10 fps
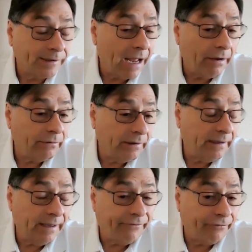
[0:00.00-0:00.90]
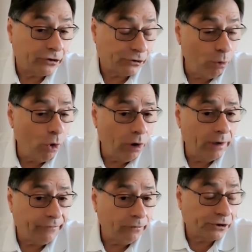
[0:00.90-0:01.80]
Now, if
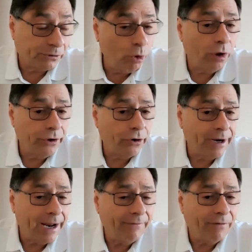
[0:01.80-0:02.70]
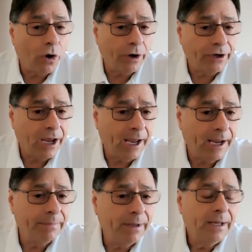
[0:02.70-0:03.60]
you're small, you're going to have a hard
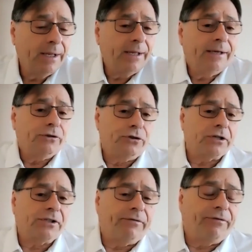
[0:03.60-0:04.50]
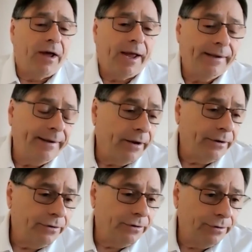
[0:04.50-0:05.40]
time justifying.
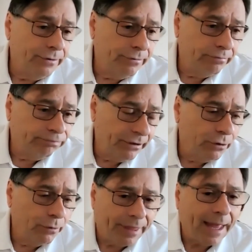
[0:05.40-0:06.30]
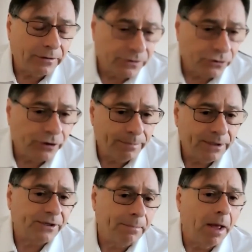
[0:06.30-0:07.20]
You do 1,000
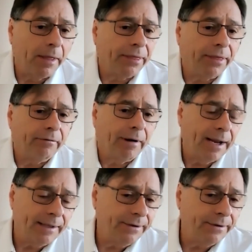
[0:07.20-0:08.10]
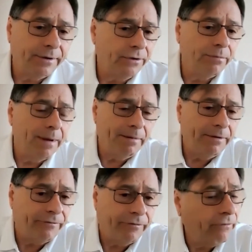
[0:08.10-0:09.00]
shipments a month, right? You do maybe
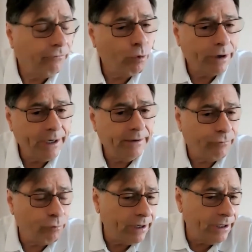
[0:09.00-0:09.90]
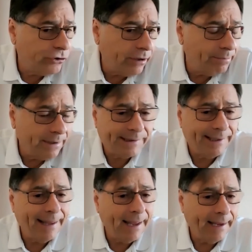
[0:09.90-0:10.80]
40 shipments a
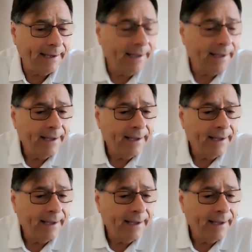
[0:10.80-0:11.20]
day.